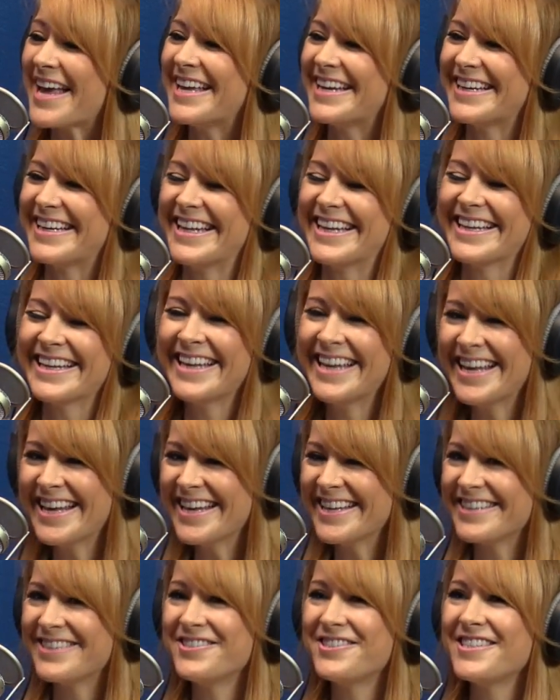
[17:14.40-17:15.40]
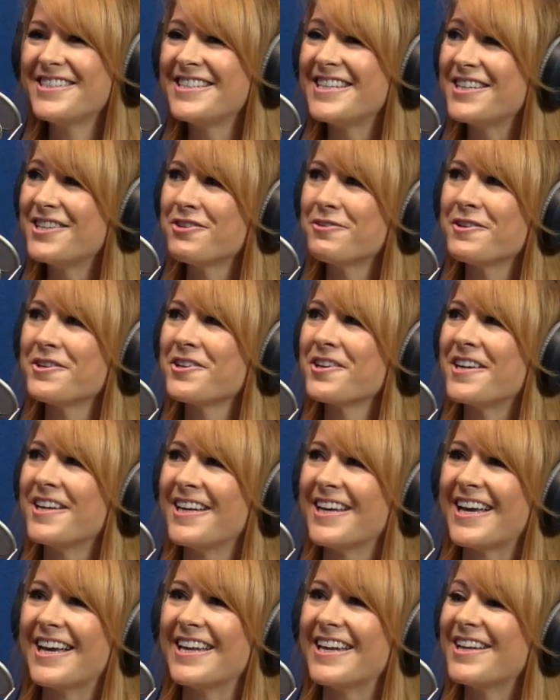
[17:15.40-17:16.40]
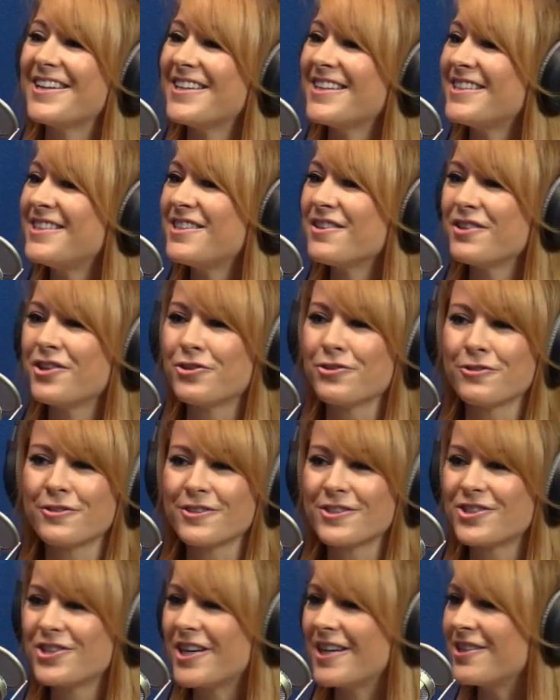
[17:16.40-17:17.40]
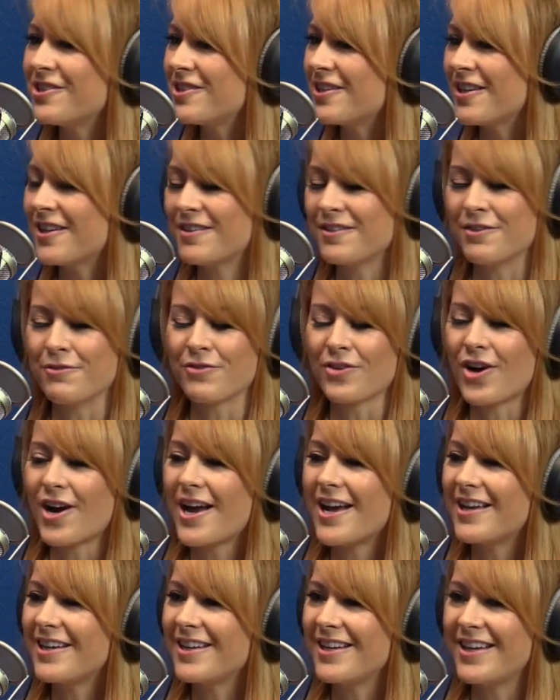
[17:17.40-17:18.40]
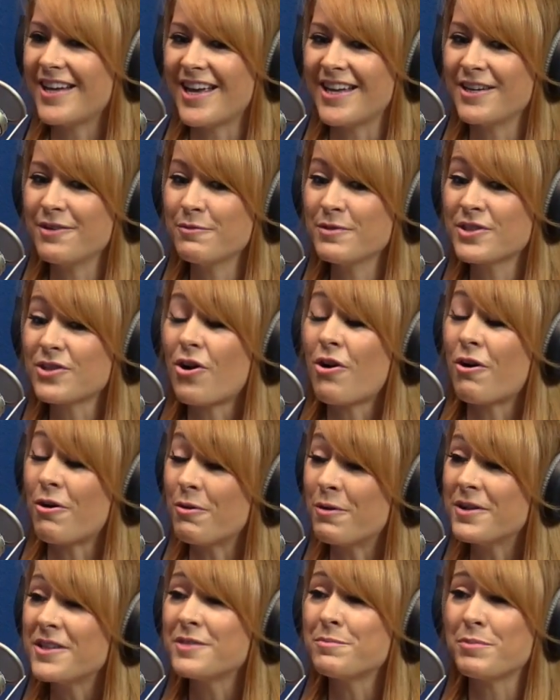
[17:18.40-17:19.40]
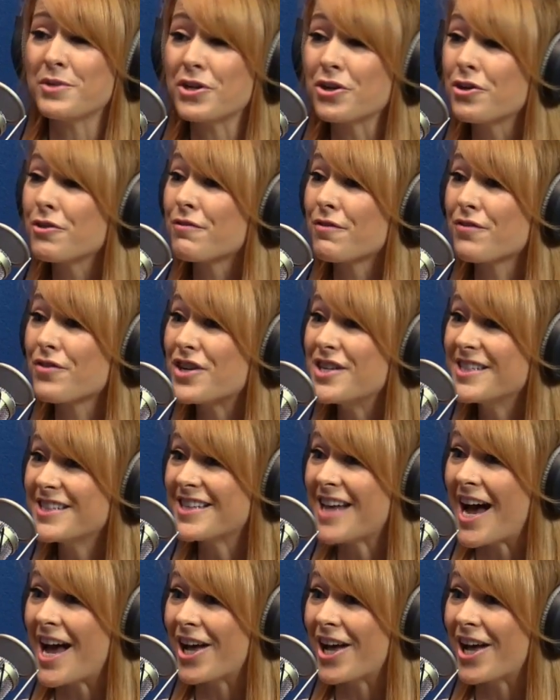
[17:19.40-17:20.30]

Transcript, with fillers: and yeah, you just didn't know what you're going to get did girls changed the variety, and it was always. Well, it's a very tight freestyle. dressing